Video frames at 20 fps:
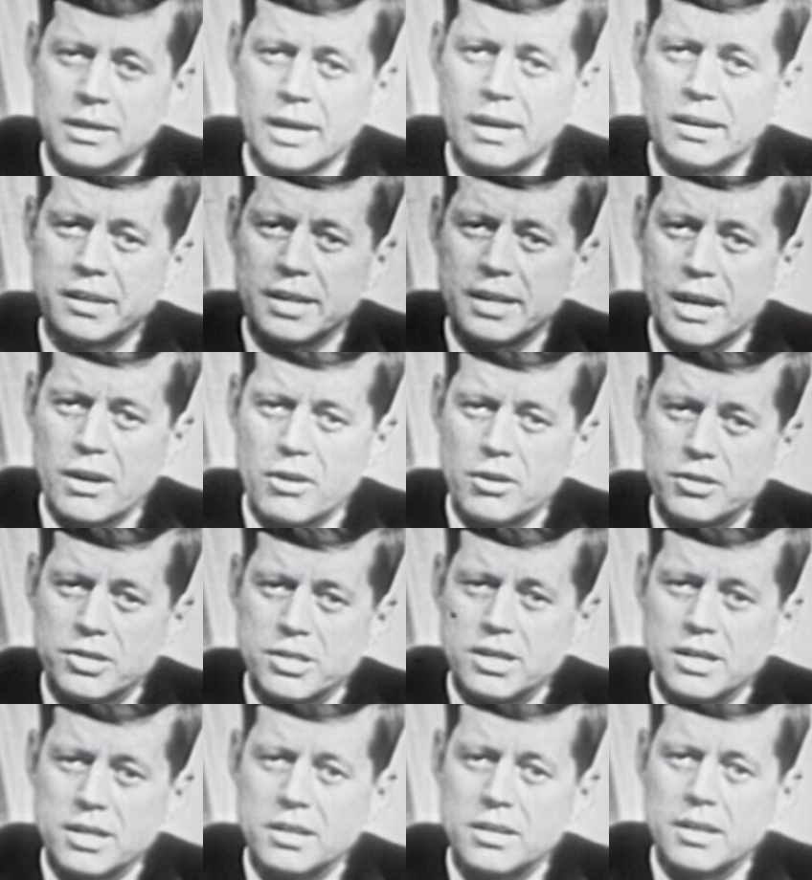are
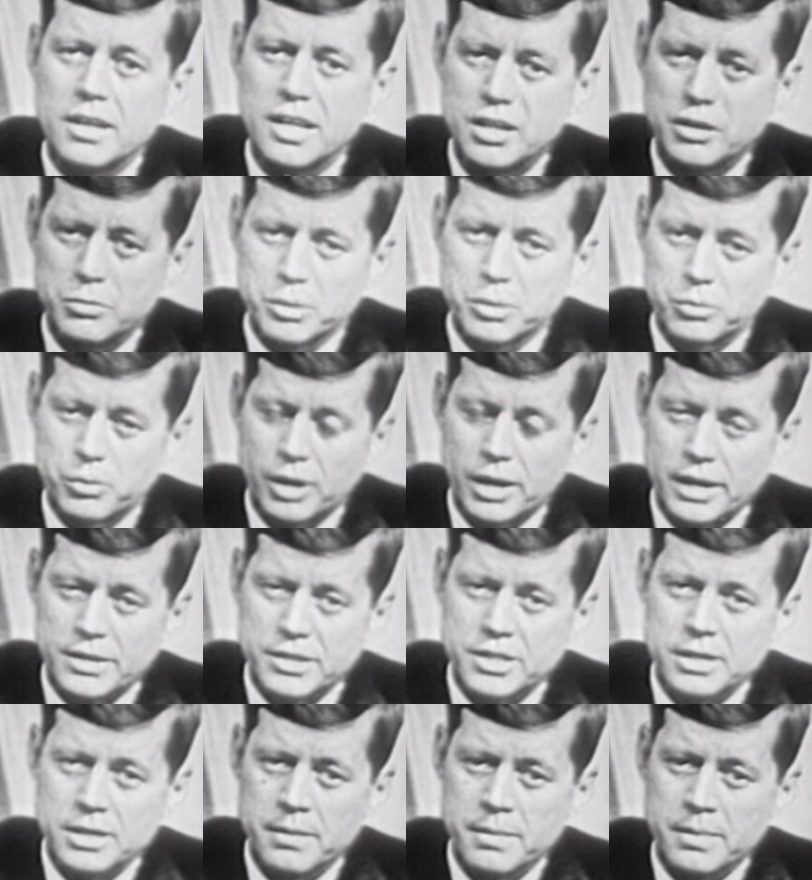guaranteed equal
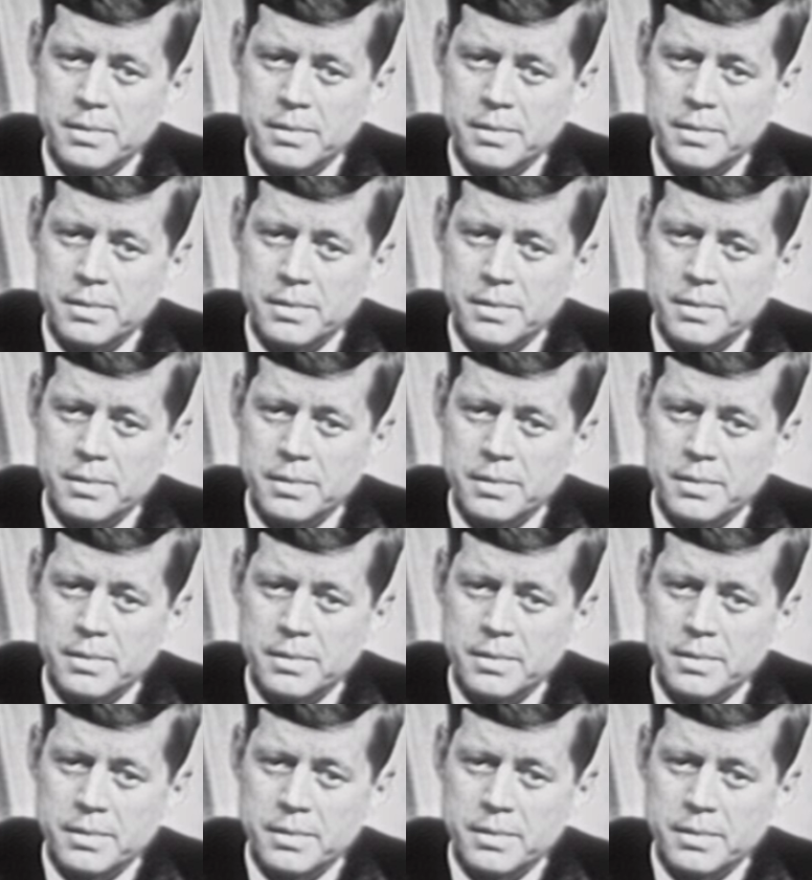rights.